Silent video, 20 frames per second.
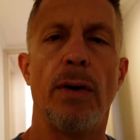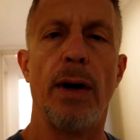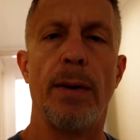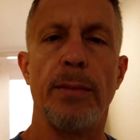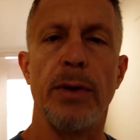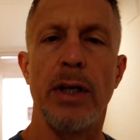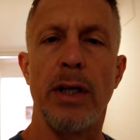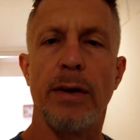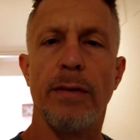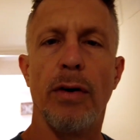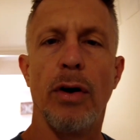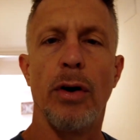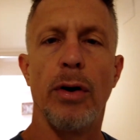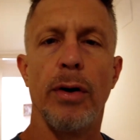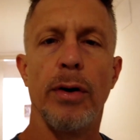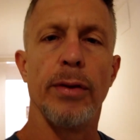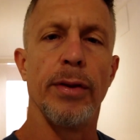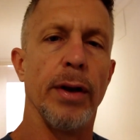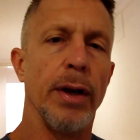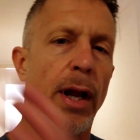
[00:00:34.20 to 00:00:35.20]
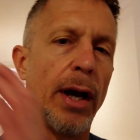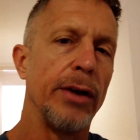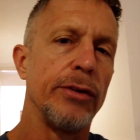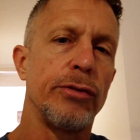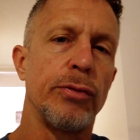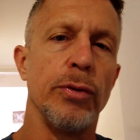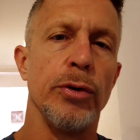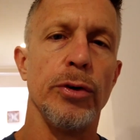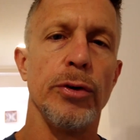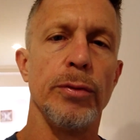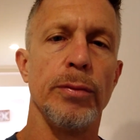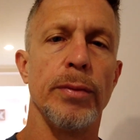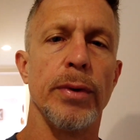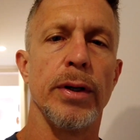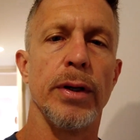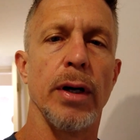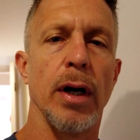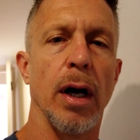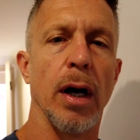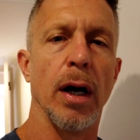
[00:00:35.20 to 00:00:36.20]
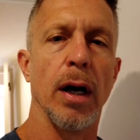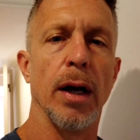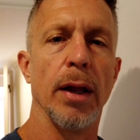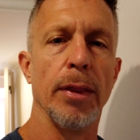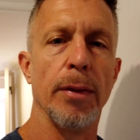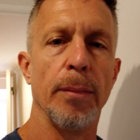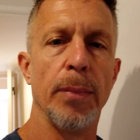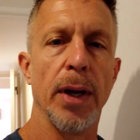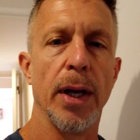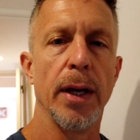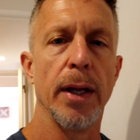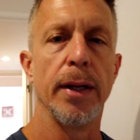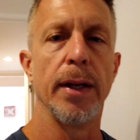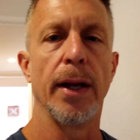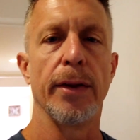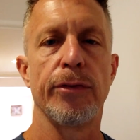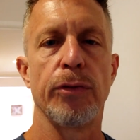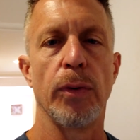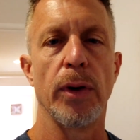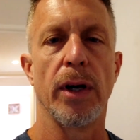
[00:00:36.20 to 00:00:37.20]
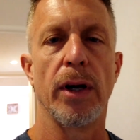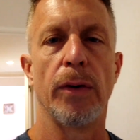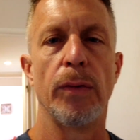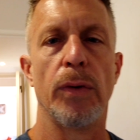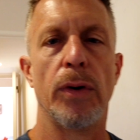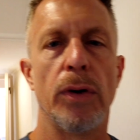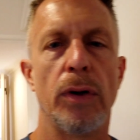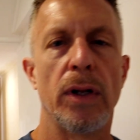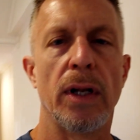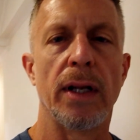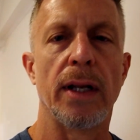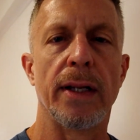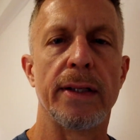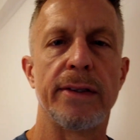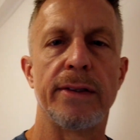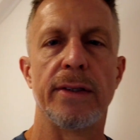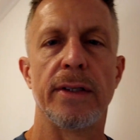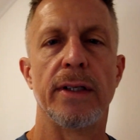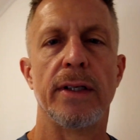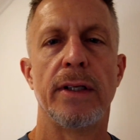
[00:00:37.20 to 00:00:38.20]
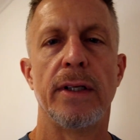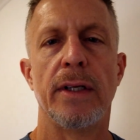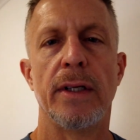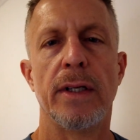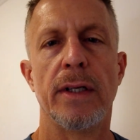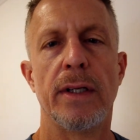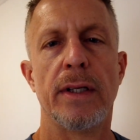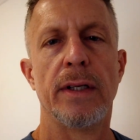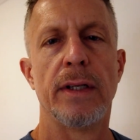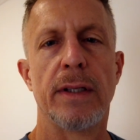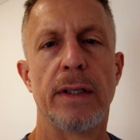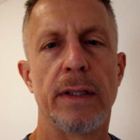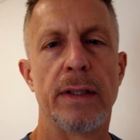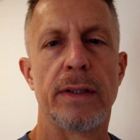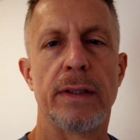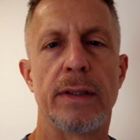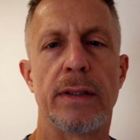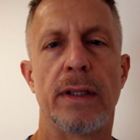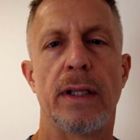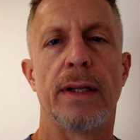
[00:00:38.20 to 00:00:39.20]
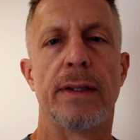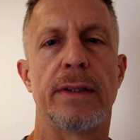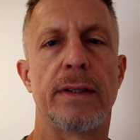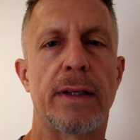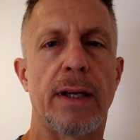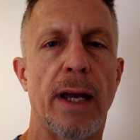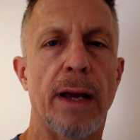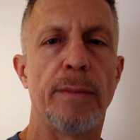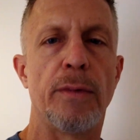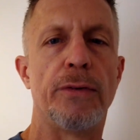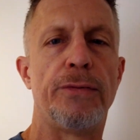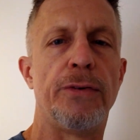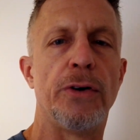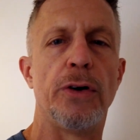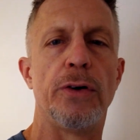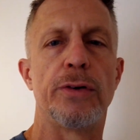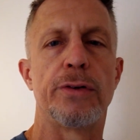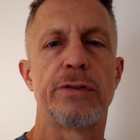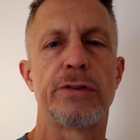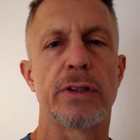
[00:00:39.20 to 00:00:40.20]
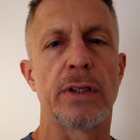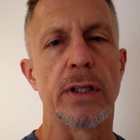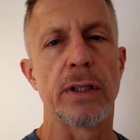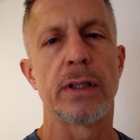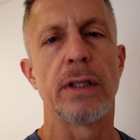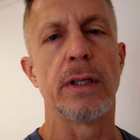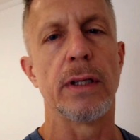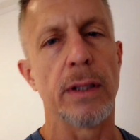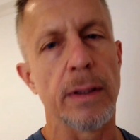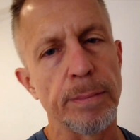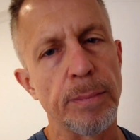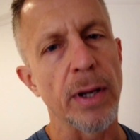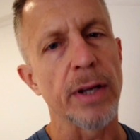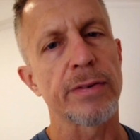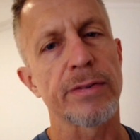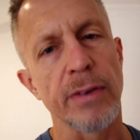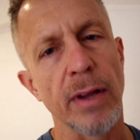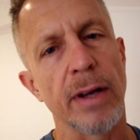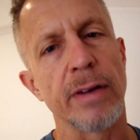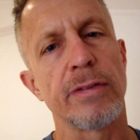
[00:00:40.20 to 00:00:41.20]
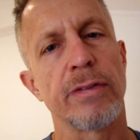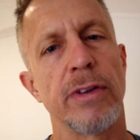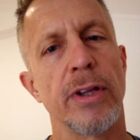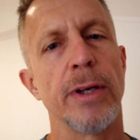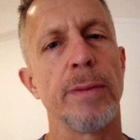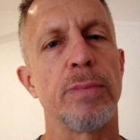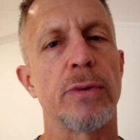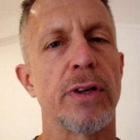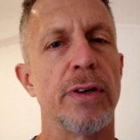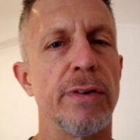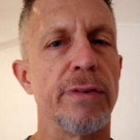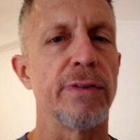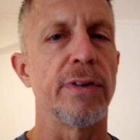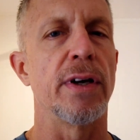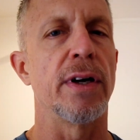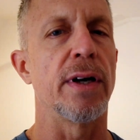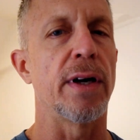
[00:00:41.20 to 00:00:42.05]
I'm gonna give her the nice room, the bed. That's the way I roll. I like to let the camera folks get the best night's sleep because a